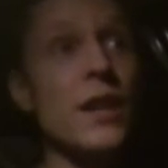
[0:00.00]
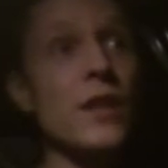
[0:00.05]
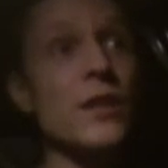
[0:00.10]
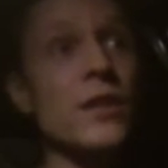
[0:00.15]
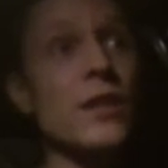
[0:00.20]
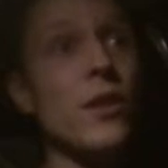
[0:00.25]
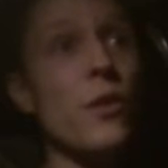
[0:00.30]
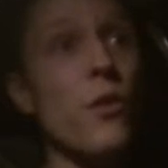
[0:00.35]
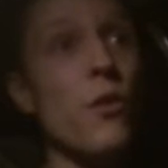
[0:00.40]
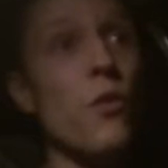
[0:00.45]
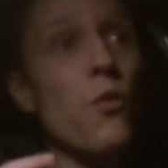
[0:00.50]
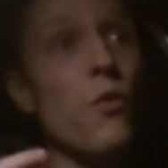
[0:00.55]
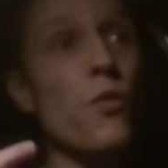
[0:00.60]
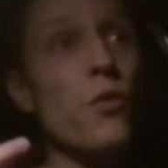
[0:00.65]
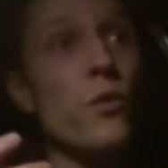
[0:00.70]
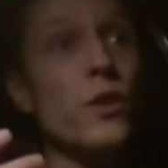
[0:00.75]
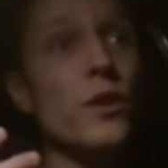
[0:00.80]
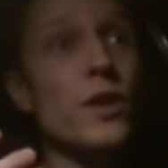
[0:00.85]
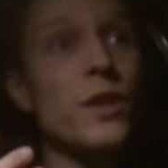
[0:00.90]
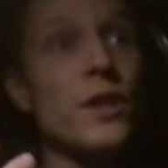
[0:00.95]
So
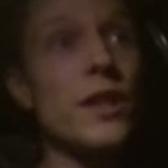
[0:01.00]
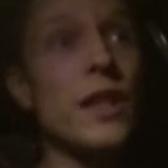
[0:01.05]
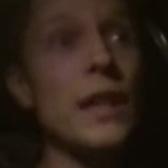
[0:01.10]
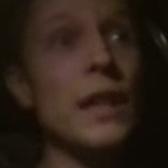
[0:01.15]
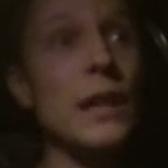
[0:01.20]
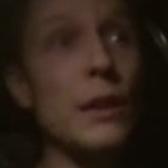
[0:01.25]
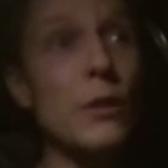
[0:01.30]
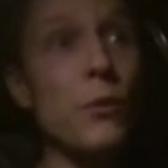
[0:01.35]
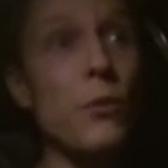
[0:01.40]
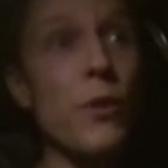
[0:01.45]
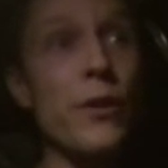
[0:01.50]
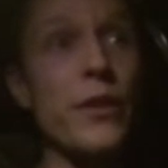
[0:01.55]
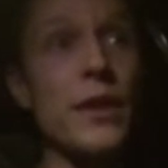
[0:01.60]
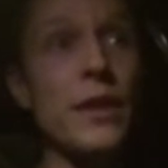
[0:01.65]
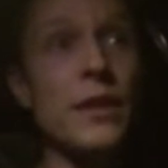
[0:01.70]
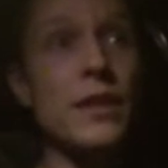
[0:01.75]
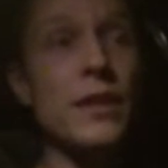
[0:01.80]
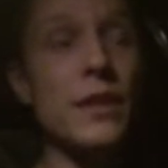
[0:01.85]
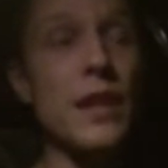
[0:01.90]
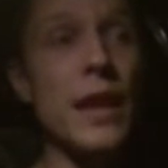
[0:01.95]
still with the
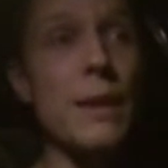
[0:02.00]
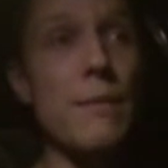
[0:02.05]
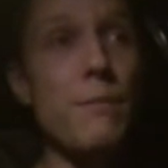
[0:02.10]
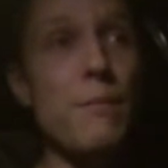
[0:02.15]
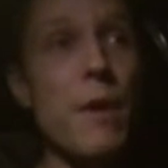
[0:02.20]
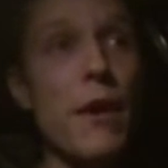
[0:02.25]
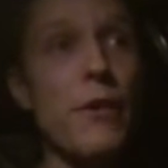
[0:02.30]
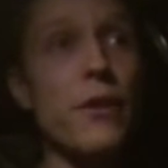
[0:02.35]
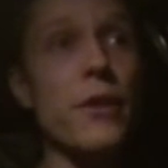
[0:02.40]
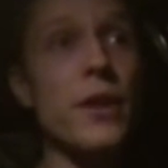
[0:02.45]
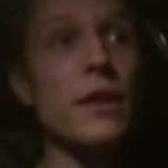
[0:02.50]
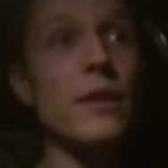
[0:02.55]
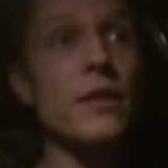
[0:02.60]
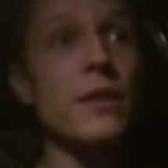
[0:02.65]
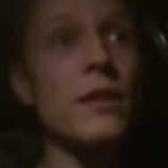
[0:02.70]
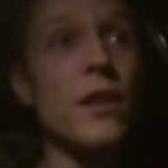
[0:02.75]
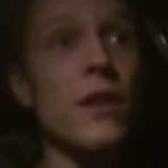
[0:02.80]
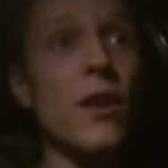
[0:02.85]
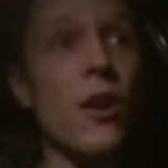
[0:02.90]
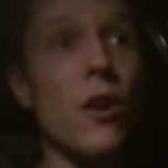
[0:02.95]
same method
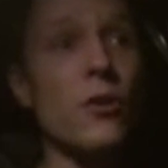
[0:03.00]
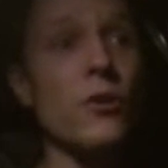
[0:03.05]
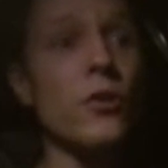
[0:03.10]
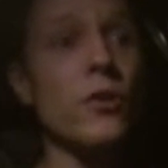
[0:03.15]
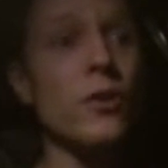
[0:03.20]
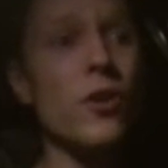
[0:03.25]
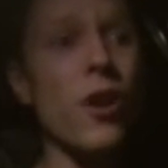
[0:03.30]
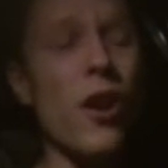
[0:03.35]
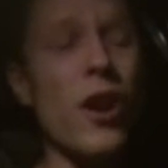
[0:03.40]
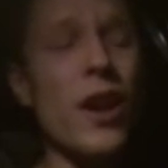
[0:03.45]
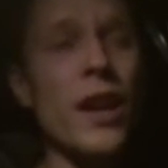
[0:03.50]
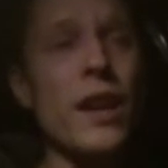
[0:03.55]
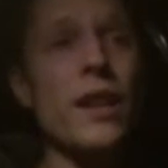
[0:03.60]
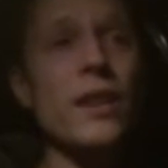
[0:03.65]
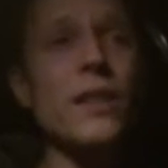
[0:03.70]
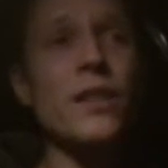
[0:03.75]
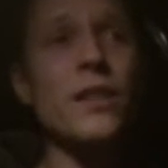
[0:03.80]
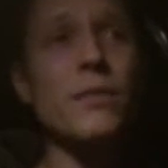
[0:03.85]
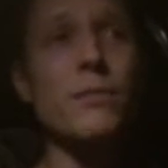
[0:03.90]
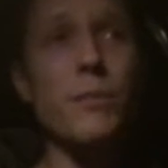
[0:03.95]
that Otto
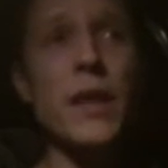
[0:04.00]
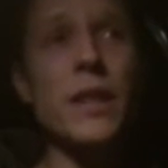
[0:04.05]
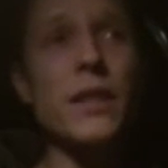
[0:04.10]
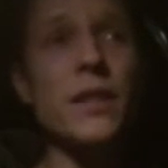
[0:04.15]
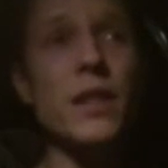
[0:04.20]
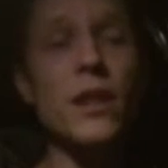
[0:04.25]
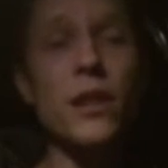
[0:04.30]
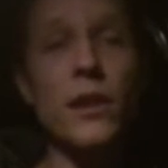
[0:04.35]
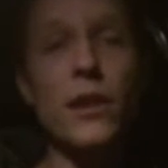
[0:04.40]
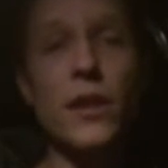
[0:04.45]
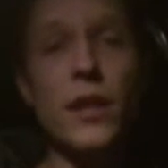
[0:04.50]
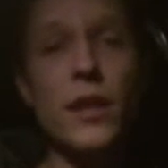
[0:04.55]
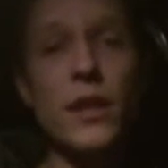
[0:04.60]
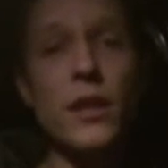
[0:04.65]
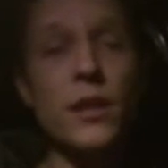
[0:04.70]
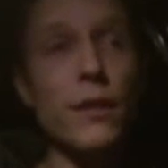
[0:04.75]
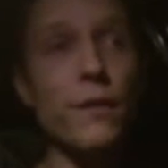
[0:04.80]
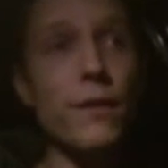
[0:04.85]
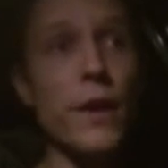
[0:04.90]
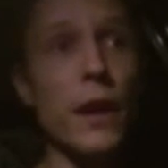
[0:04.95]
Neurath
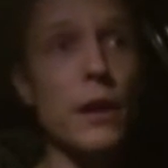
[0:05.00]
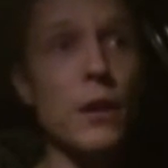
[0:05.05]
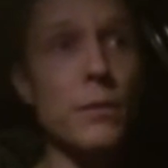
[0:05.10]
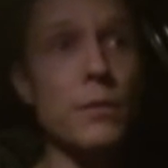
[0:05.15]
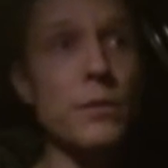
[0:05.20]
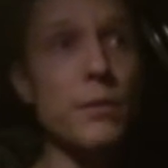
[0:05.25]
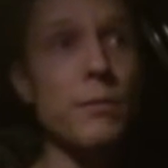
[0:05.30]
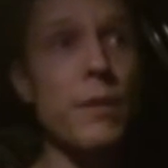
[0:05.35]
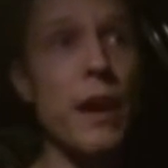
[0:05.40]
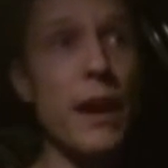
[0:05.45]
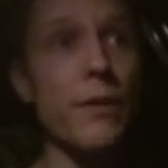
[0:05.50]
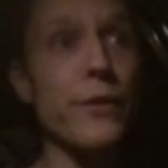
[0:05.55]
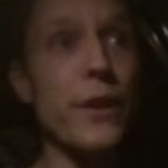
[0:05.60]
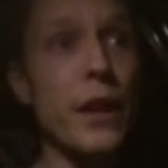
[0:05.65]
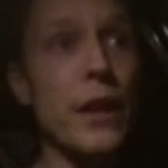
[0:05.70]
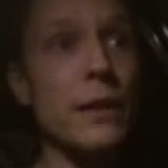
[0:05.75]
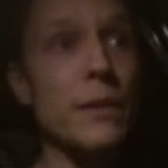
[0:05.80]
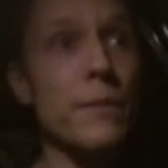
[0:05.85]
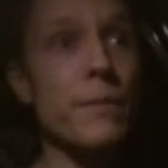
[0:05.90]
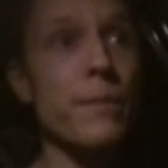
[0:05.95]
basically developed back
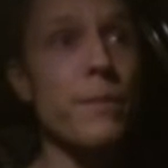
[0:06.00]
then.